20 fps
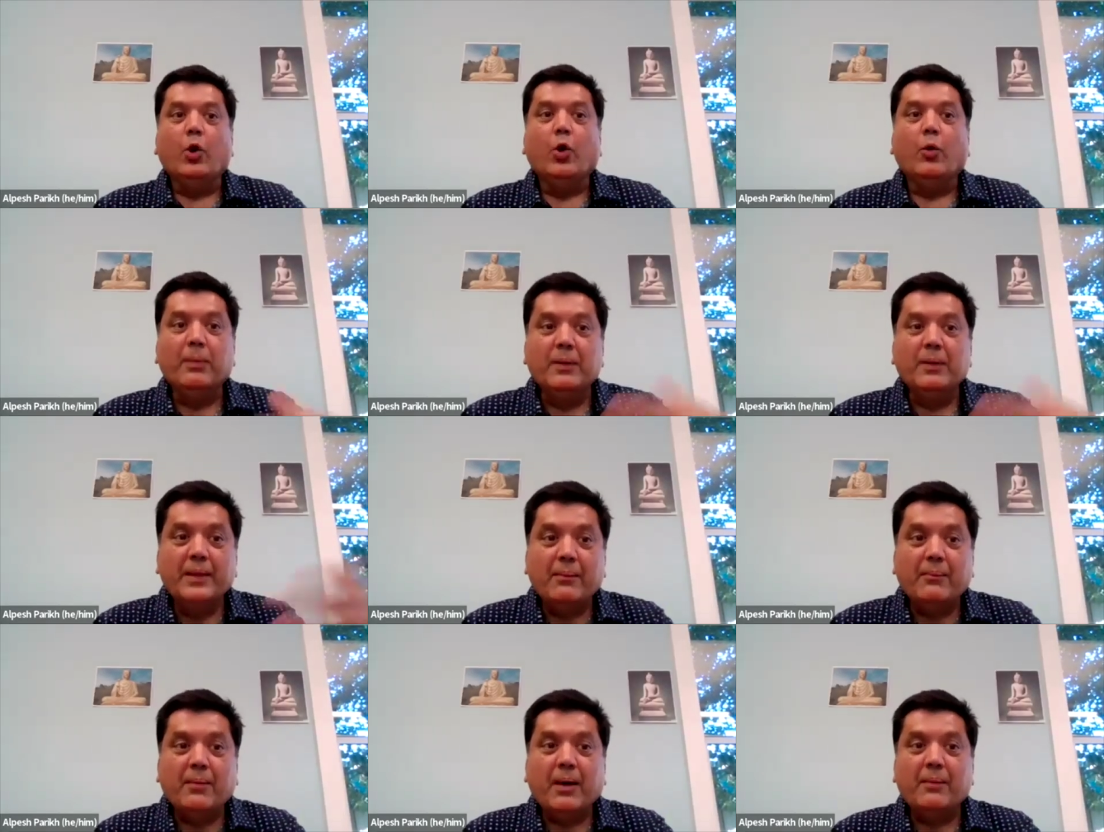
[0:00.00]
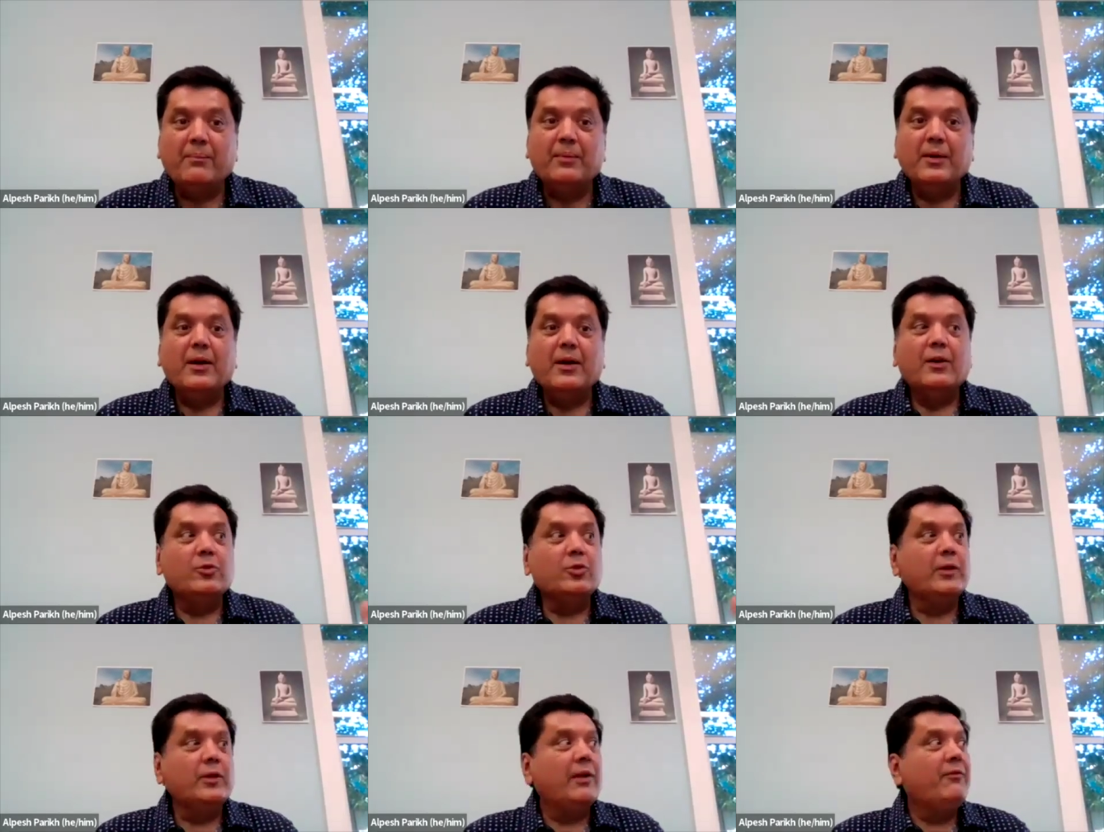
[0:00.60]
They open them up
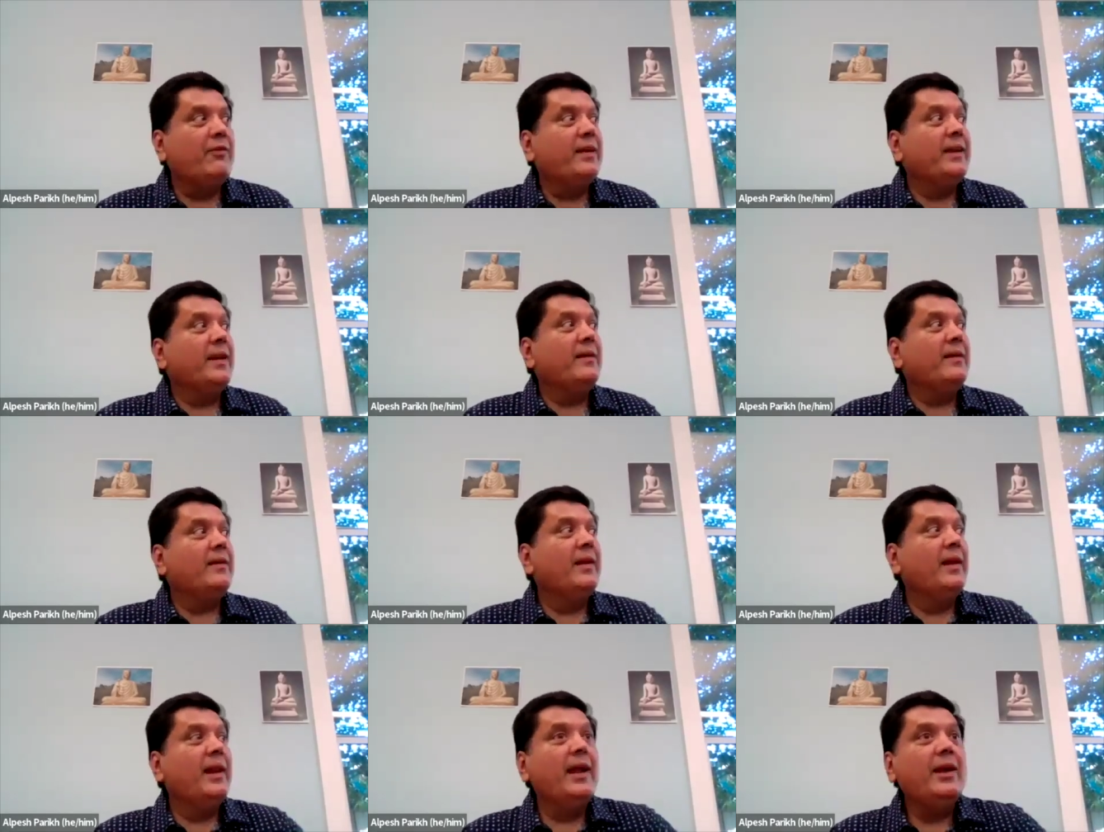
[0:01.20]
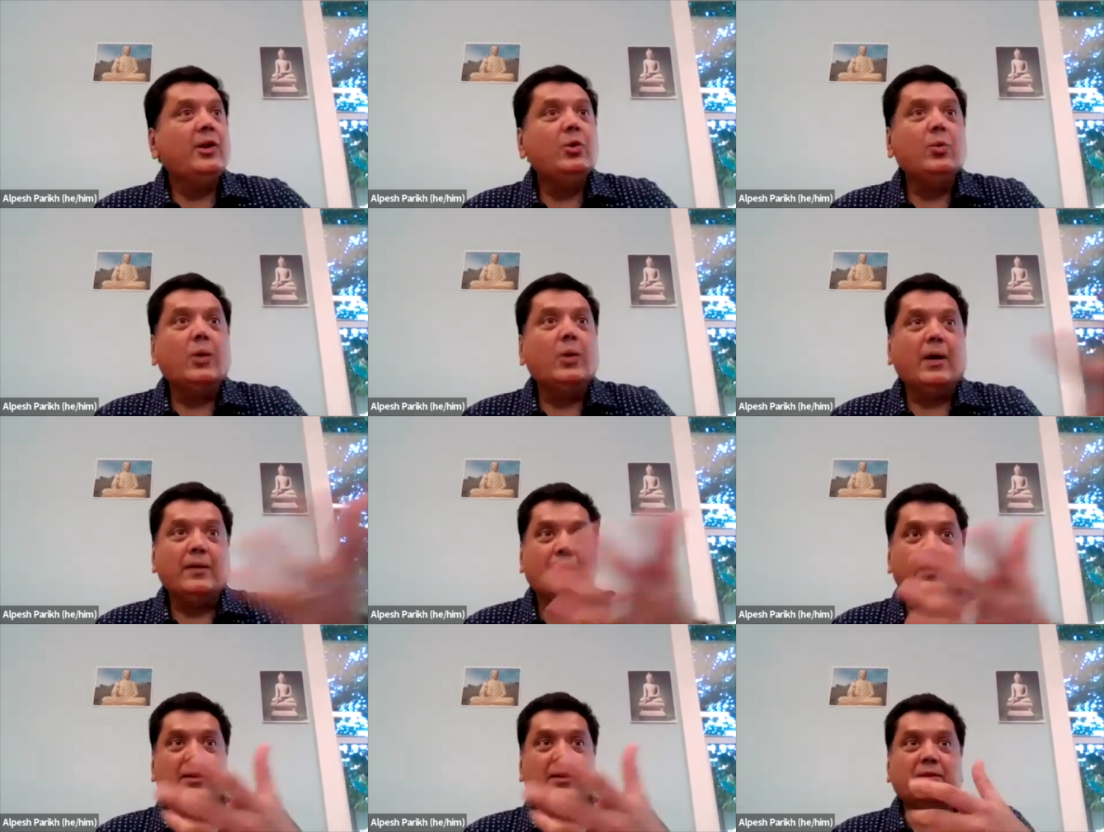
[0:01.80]
so that we can relate
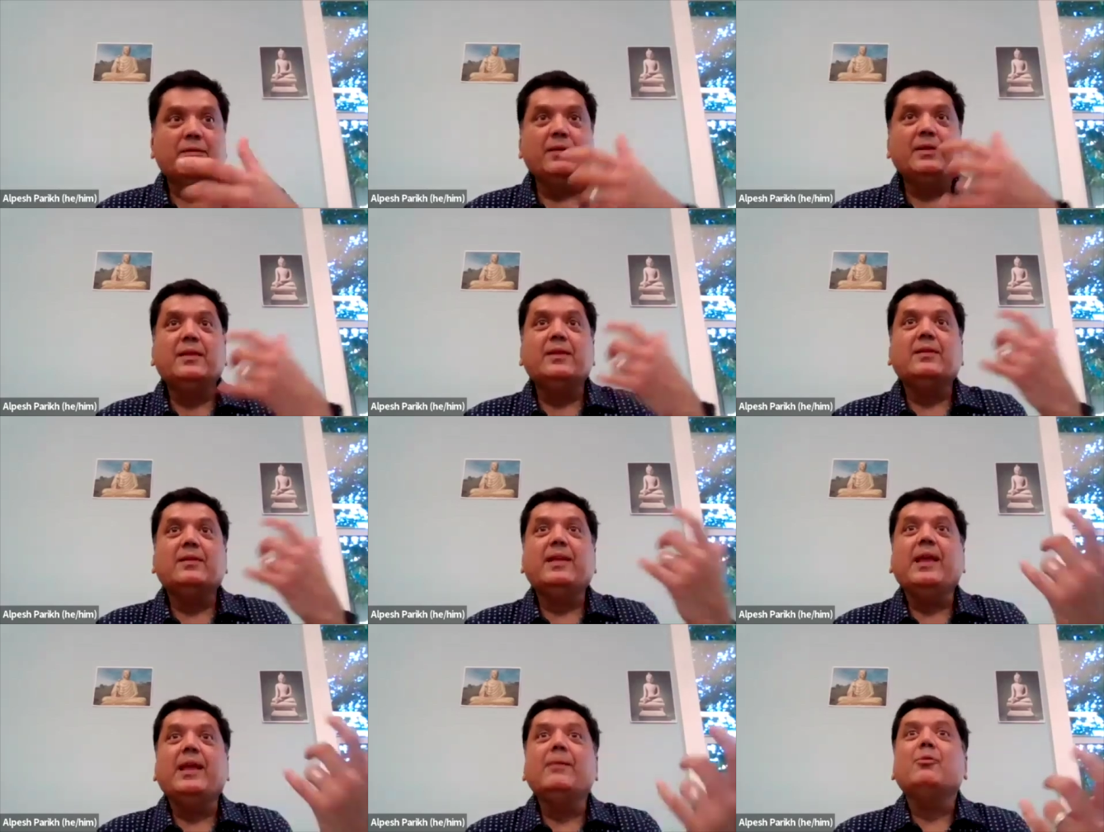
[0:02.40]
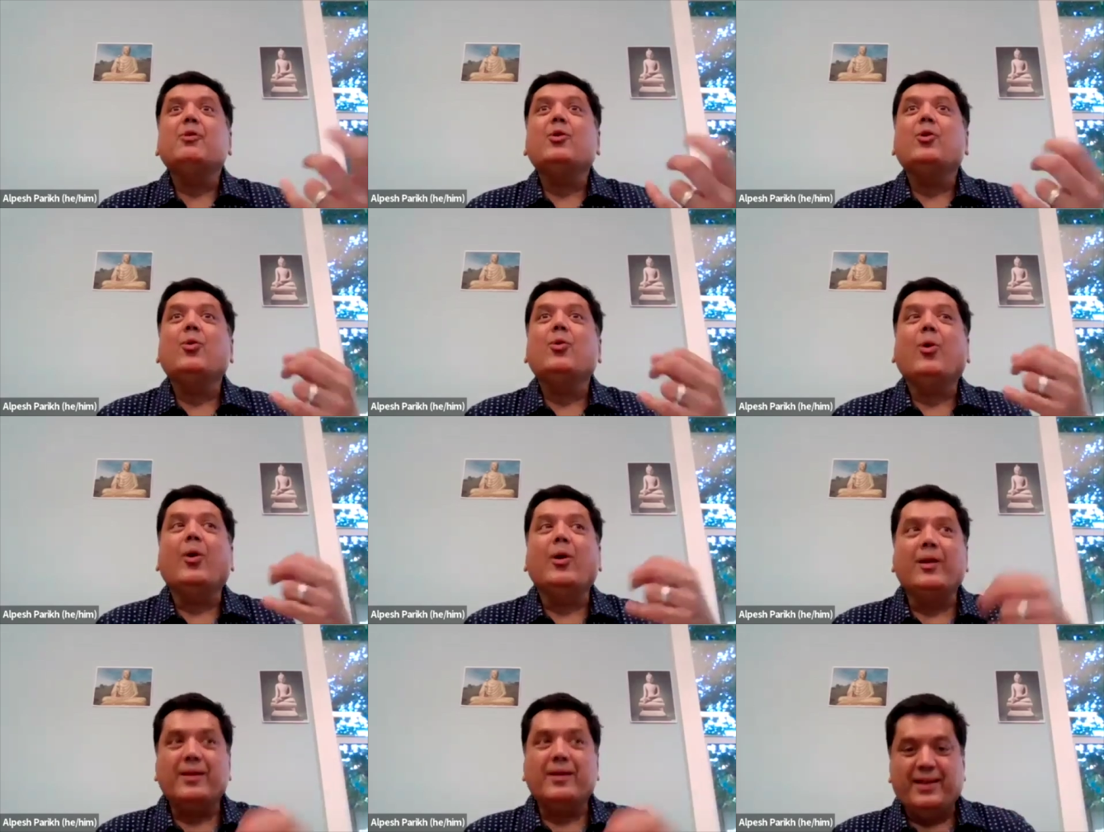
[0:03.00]
to others with the same
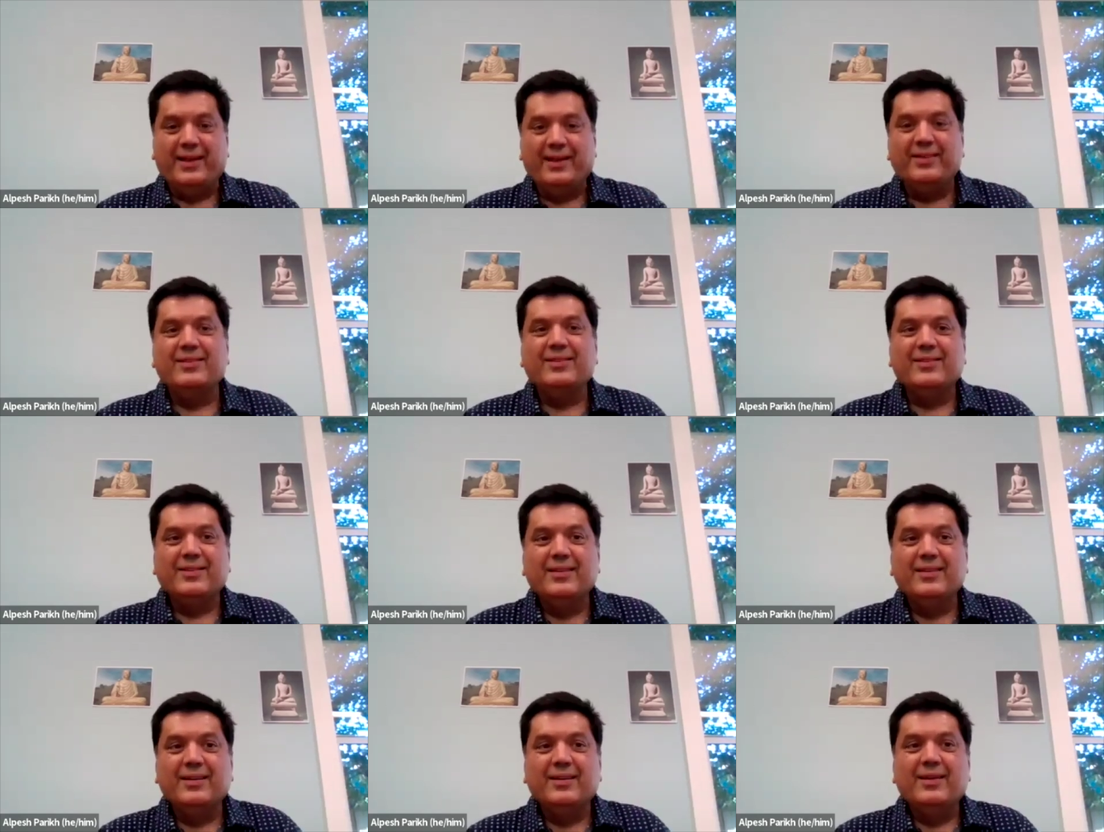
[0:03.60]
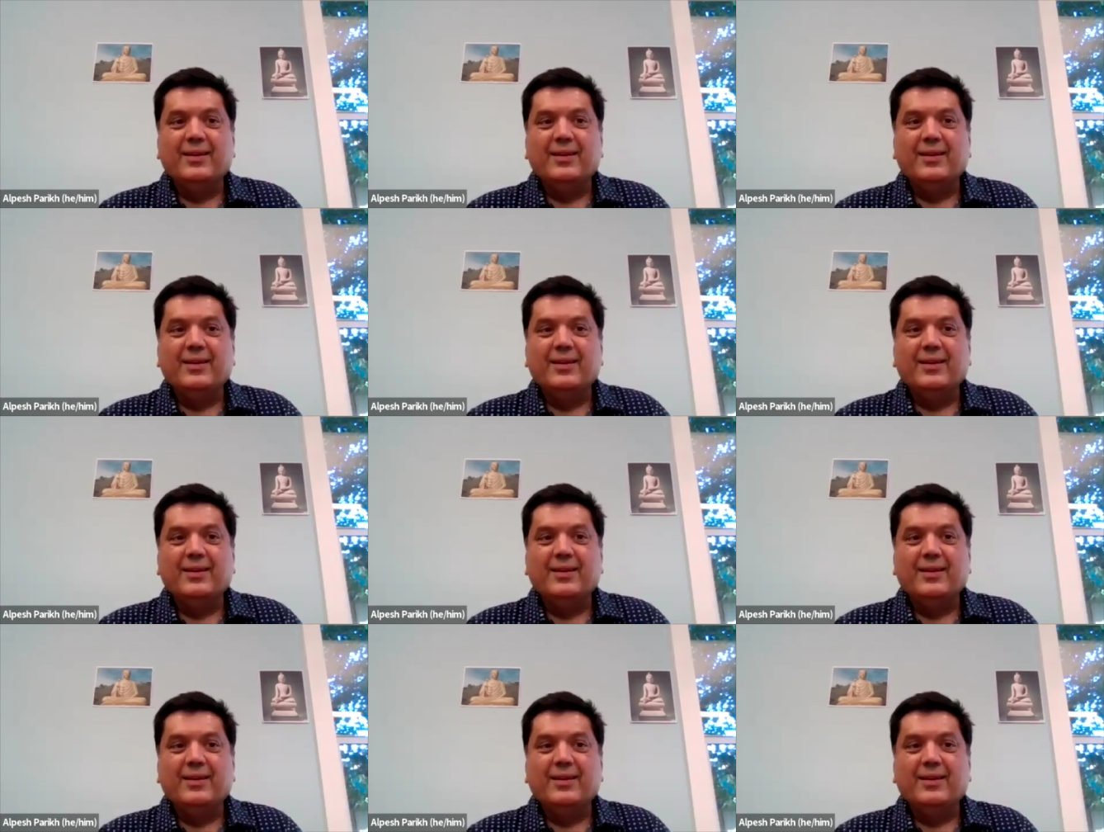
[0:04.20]
qualities,